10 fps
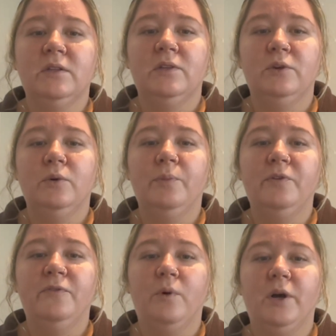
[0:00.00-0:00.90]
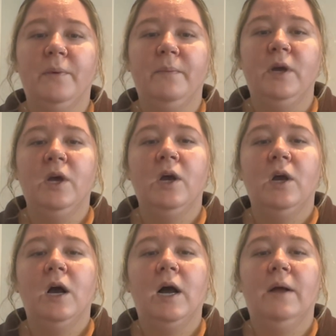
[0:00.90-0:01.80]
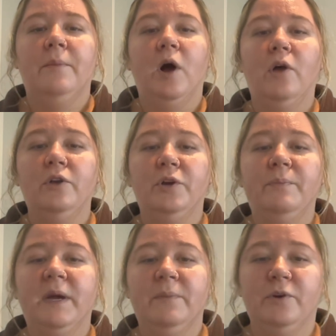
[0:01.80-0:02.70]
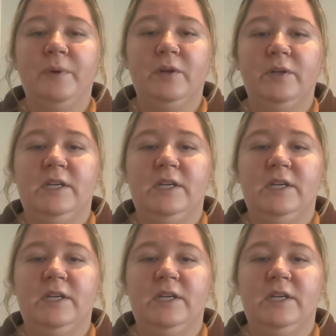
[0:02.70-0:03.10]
you will perform all your bed mobility.